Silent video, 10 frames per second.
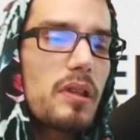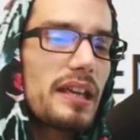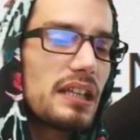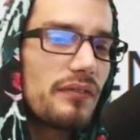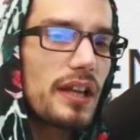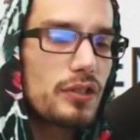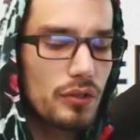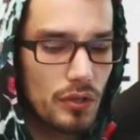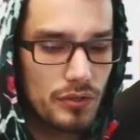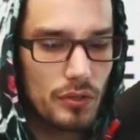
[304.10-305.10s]
play in event. You
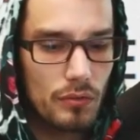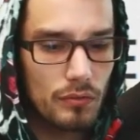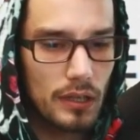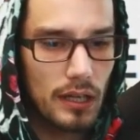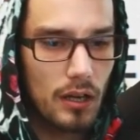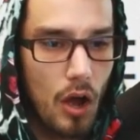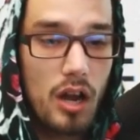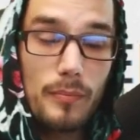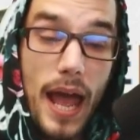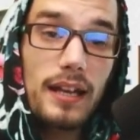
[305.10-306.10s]
can also uh,
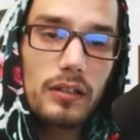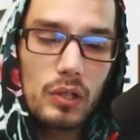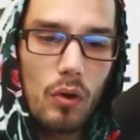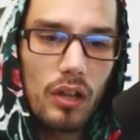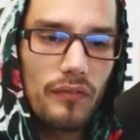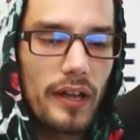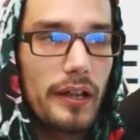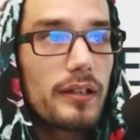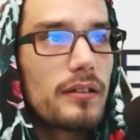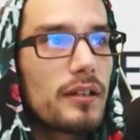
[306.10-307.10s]
automatically qualify it